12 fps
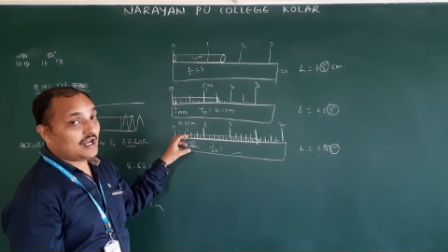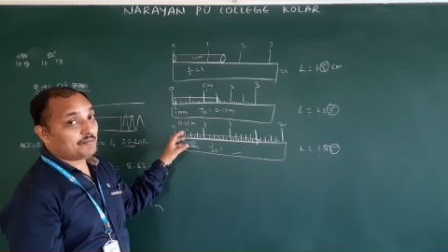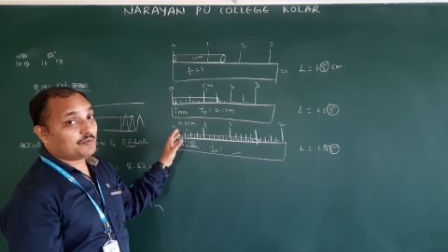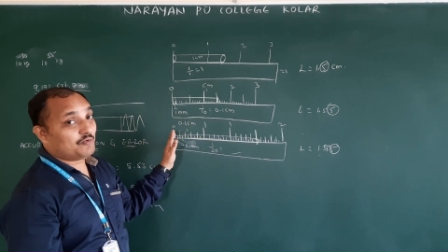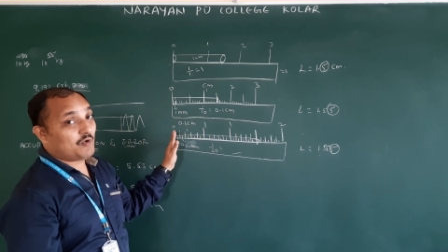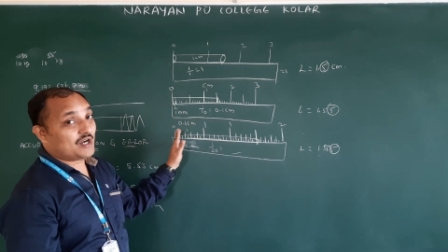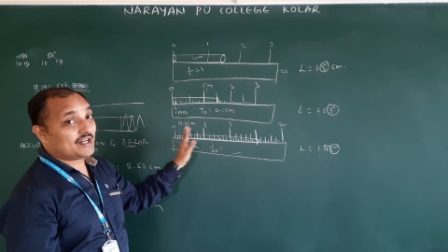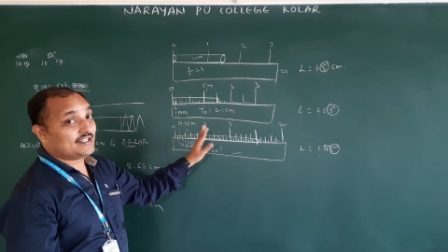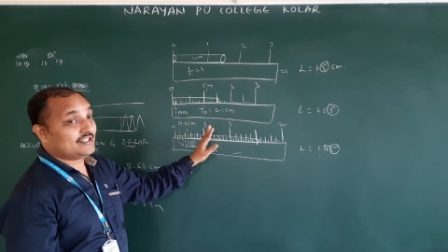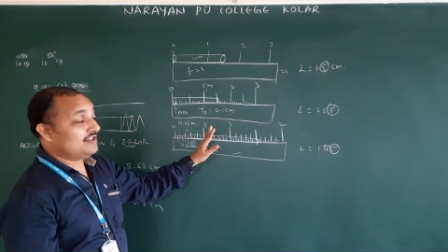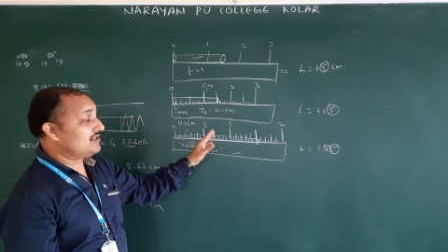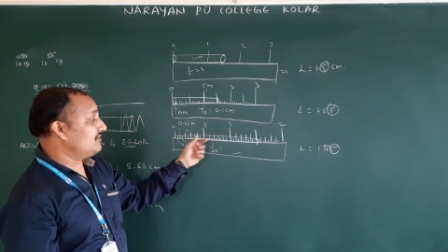up to what
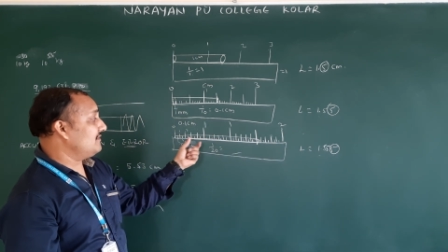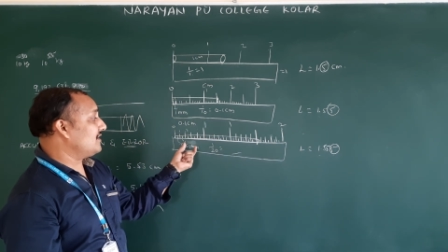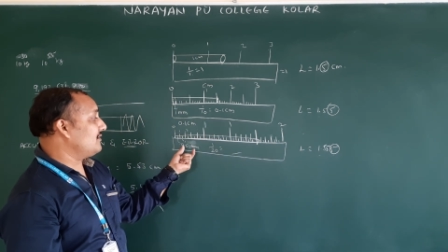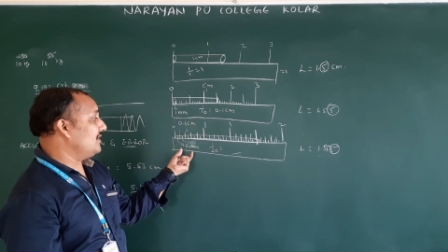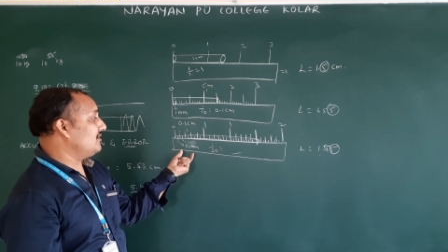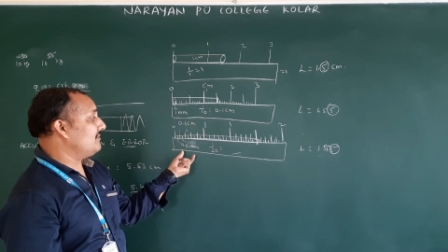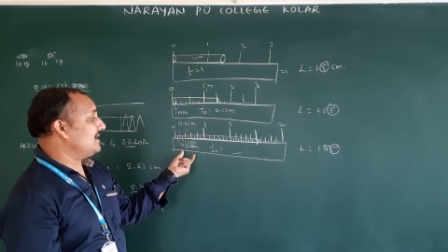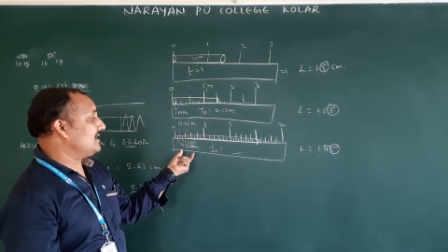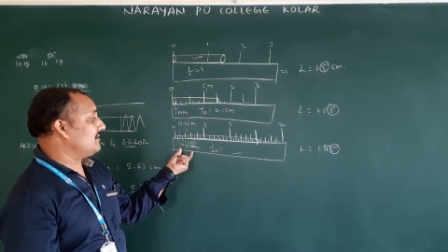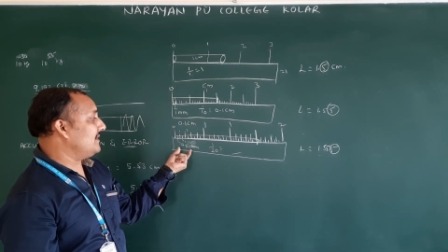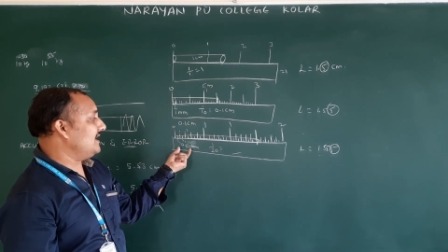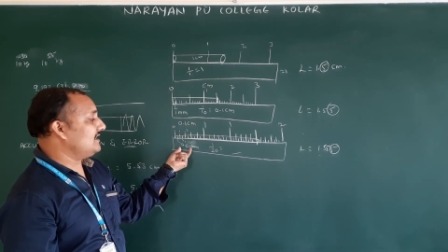resolution we are going to
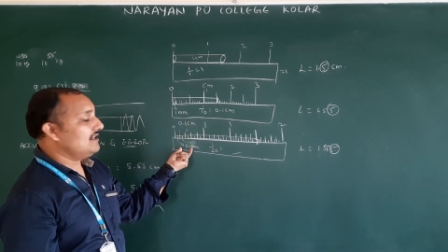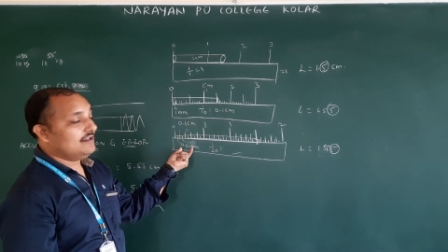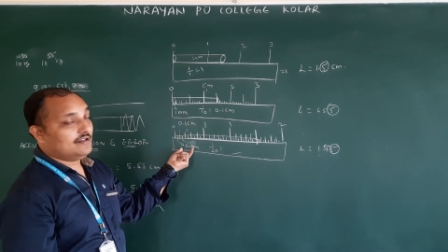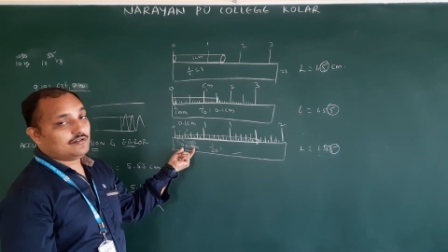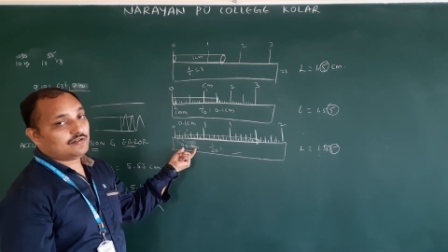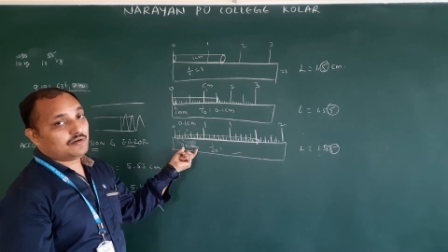measure means,